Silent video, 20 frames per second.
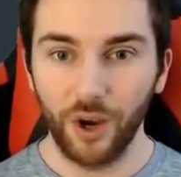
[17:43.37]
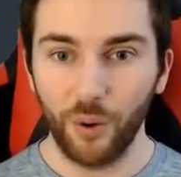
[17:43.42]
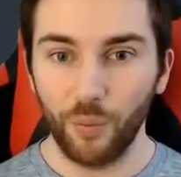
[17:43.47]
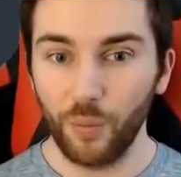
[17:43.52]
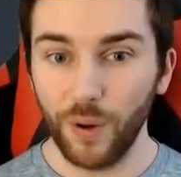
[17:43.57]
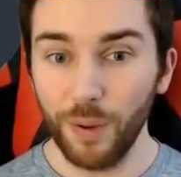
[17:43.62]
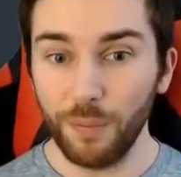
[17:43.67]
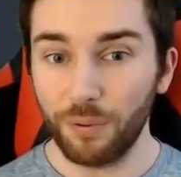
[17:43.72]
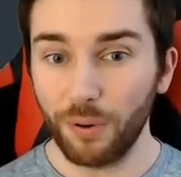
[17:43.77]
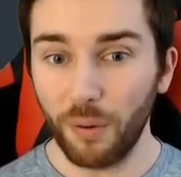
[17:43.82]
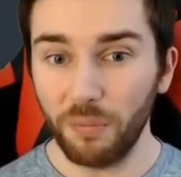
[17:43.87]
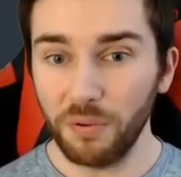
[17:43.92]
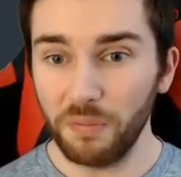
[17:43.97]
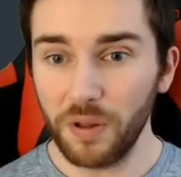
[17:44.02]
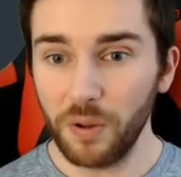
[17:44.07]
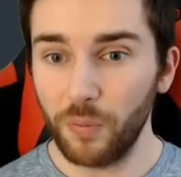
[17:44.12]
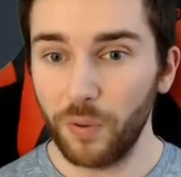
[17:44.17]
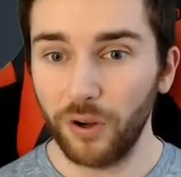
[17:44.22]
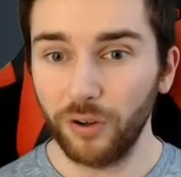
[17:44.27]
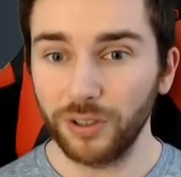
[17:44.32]
We
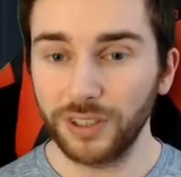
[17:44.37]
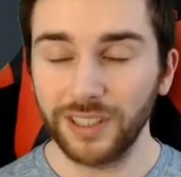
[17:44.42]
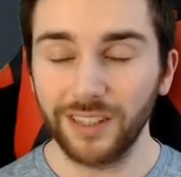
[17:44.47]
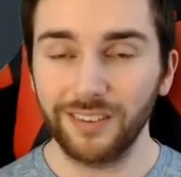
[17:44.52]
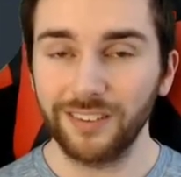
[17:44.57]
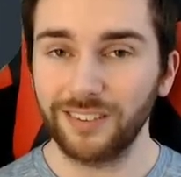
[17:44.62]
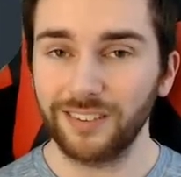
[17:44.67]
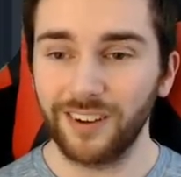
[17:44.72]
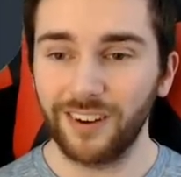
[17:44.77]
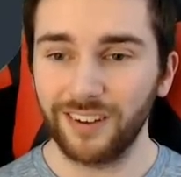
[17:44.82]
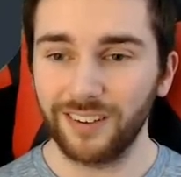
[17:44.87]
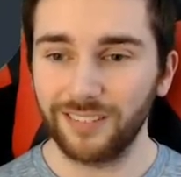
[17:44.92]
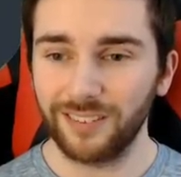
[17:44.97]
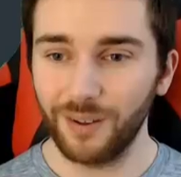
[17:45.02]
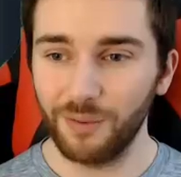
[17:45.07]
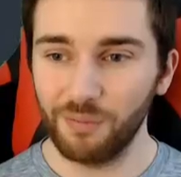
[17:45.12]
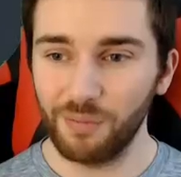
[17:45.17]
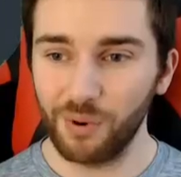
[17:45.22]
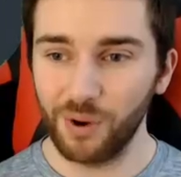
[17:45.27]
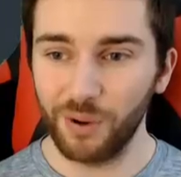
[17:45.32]
probably will sell this card at
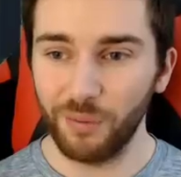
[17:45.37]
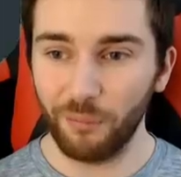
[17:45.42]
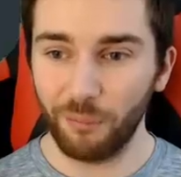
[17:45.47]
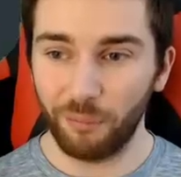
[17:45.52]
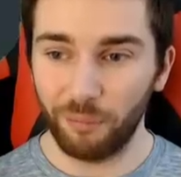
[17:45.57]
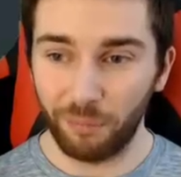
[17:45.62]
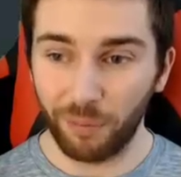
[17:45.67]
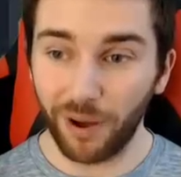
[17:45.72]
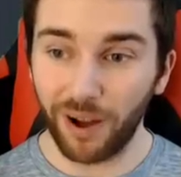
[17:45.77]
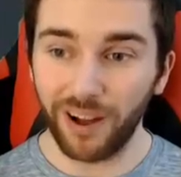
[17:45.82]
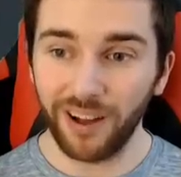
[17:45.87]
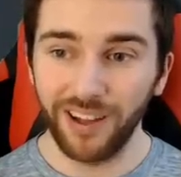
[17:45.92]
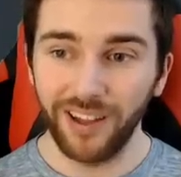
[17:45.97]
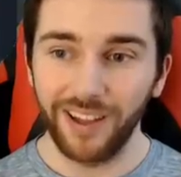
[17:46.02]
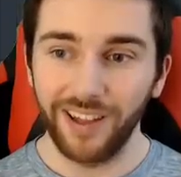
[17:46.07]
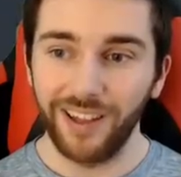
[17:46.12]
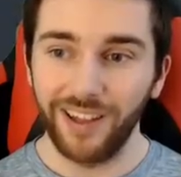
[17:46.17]
some point, but